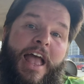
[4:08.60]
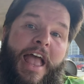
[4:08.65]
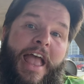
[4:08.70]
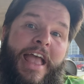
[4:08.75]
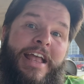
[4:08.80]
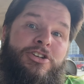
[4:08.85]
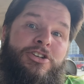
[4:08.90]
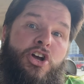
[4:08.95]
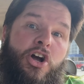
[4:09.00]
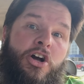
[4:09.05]

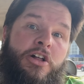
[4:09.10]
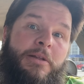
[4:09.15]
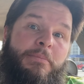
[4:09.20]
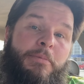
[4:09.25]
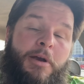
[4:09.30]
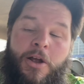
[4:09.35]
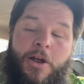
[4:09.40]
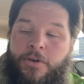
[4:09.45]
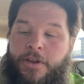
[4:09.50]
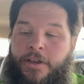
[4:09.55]
a chocolate
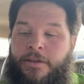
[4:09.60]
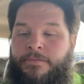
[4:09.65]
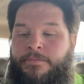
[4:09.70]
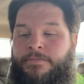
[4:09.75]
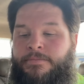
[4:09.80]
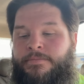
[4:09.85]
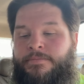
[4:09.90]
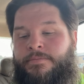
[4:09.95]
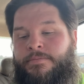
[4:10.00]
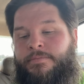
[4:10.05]
brownie.
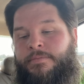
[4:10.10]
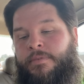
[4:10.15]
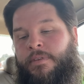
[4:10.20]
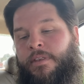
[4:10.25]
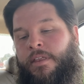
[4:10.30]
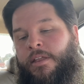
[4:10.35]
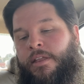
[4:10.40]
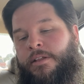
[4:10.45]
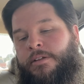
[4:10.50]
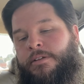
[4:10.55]

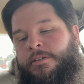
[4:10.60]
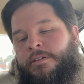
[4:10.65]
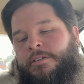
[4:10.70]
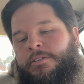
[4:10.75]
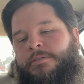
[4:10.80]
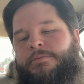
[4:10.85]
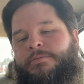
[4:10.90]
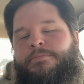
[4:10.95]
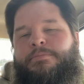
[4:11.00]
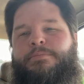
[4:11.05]

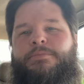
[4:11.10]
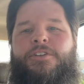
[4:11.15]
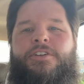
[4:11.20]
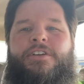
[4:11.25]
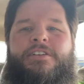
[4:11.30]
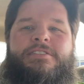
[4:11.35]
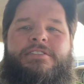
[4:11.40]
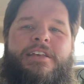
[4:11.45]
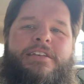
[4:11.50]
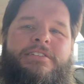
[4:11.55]
Mmm, look,
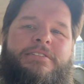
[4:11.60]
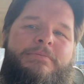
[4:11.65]
it says,